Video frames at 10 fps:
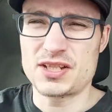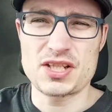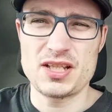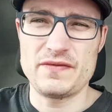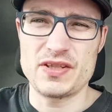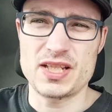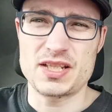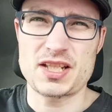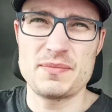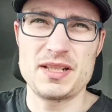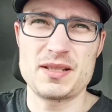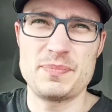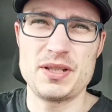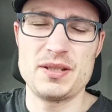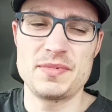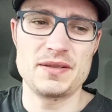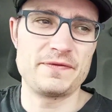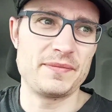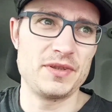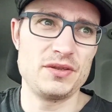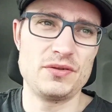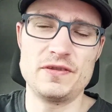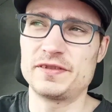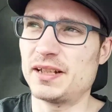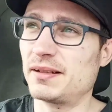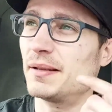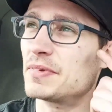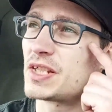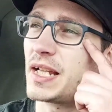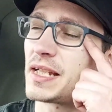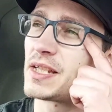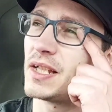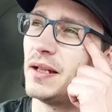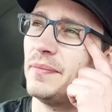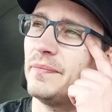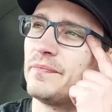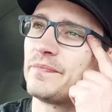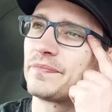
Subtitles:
services coming into Birmingham from the north down the M6. God,